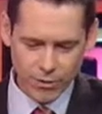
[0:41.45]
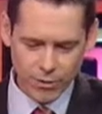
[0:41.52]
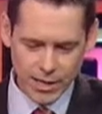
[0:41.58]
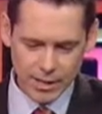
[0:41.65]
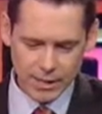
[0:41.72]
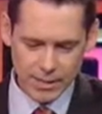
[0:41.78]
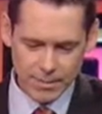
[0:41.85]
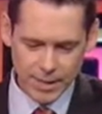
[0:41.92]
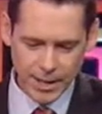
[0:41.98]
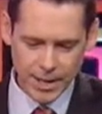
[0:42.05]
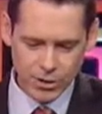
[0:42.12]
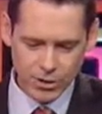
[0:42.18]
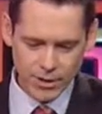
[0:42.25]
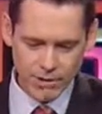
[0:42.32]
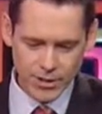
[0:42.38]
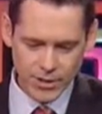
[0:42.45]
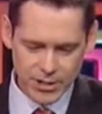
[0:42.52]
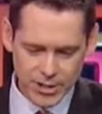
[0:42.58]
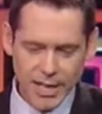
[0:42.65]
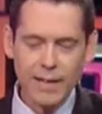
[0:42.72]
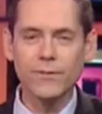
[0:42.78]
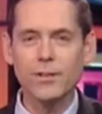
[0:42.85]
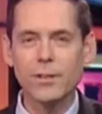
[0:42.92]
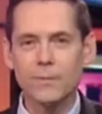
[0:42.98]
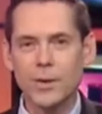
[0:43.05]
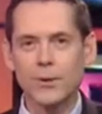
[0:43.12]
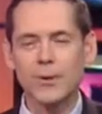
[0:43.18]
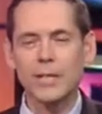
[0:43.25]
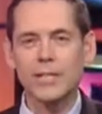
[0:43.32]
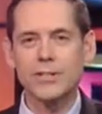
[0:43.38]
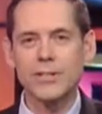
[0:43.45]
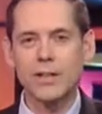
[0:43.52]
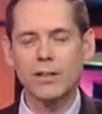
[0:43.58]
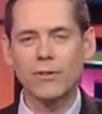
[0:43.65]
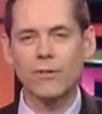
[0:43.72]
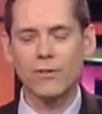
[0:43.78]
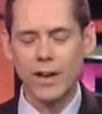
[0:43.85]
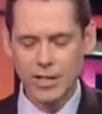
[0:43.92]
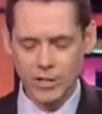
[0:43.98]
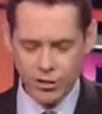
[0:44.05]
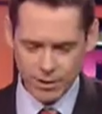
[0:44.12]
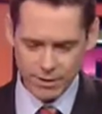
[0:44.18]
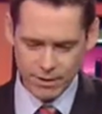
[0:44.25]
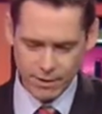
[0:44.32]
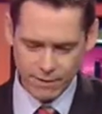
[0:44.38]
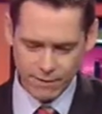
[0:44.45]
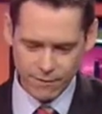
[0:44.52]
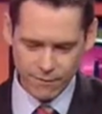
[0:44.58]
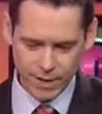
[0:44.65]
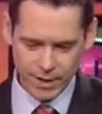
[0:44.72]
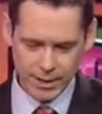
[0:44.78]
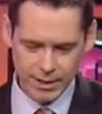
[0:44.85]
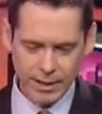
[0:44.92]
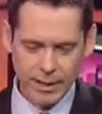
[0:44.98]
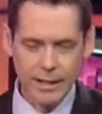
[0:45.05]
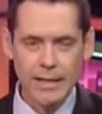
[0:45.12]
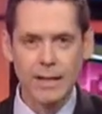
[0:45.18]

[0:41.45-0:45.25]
the elimination of the Safe Communities Innovation Fund.